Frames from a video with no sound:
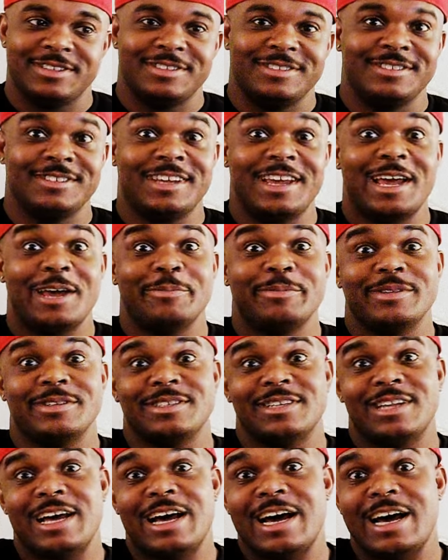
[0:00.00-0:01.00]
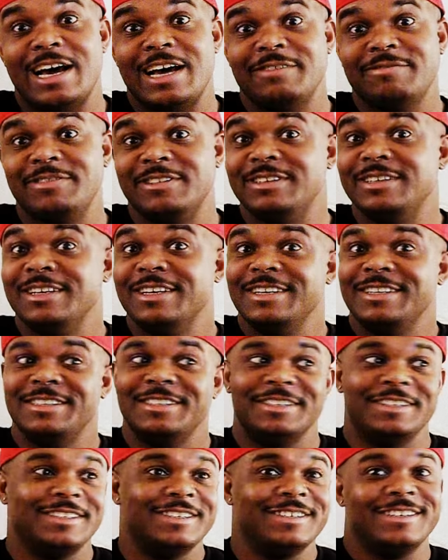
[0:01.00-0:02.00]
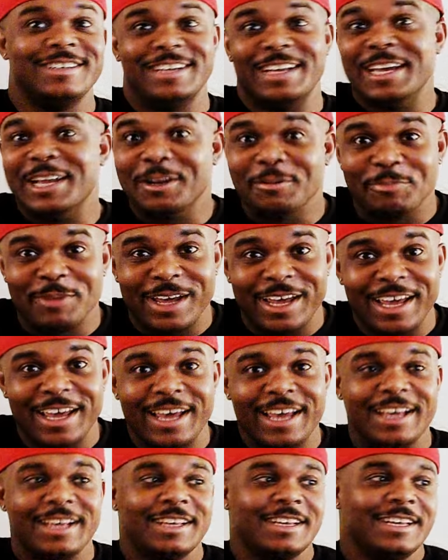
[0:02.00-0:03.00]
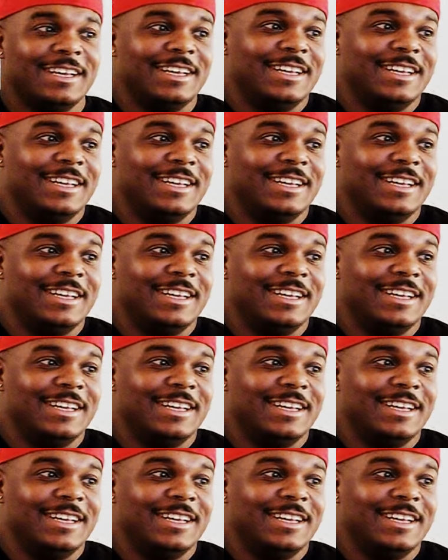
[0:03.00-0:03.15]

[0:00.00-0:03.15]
and campus life yeah, the yeah. good and the bad,